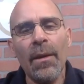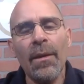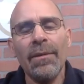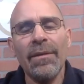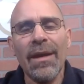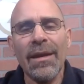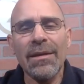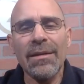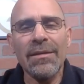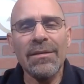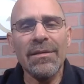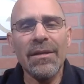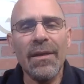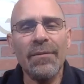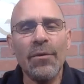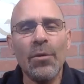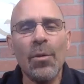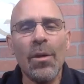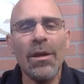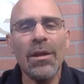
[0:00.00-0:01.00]
That can save
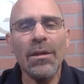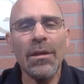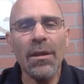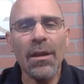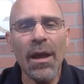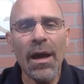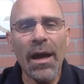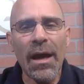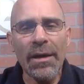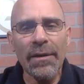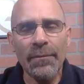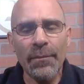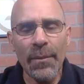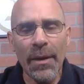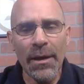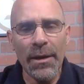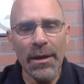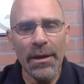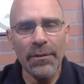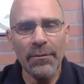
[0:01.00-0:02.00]
you a lot of
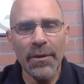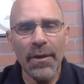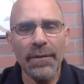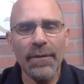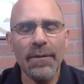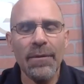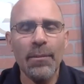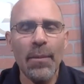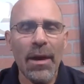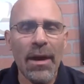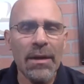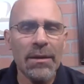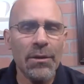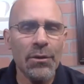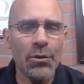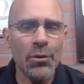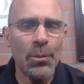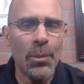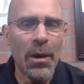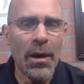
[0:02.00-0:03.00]
money. Rather than buying a
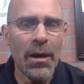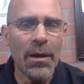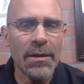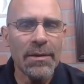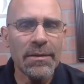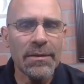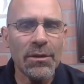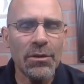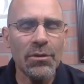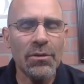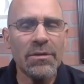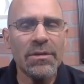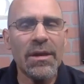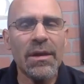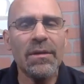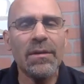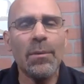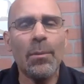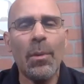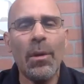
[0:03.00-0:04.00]
new policy, you
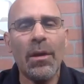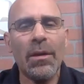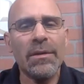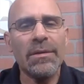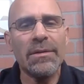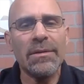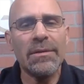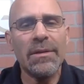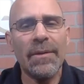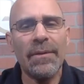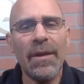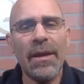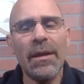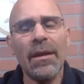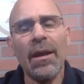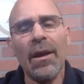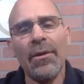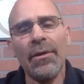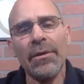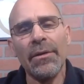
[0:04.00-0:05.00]
take the policy that they
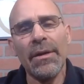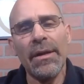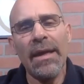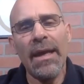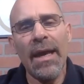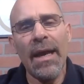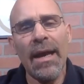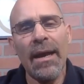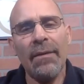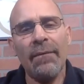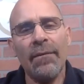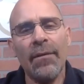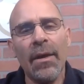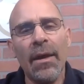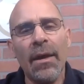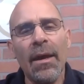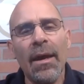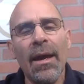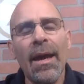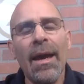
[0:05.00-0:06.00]
currently have
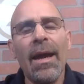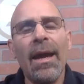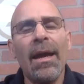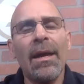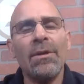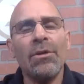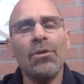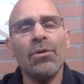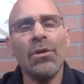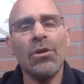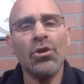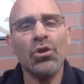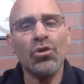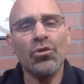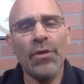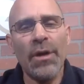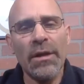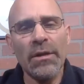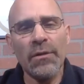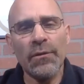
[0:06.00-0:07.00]
and you can
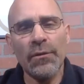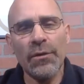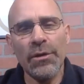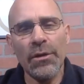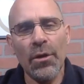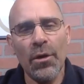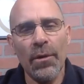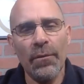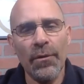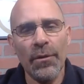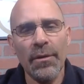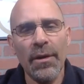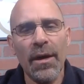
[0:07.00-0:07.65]
transfer it over.